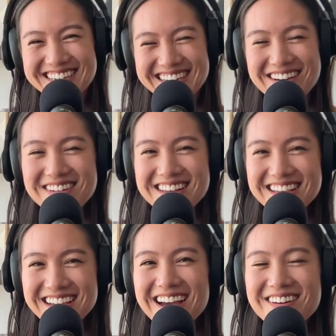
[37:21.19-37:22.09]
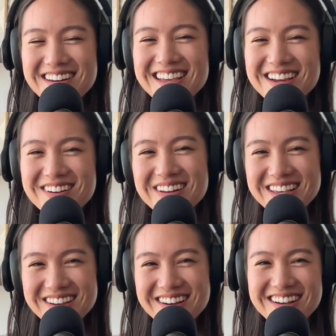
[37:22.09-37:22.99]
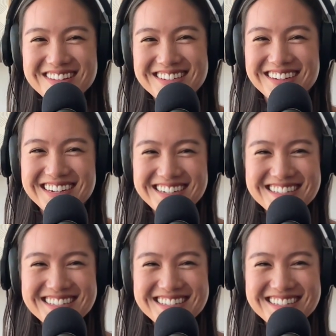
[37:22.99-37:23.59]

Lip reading: I want to hear one of your ghost stories.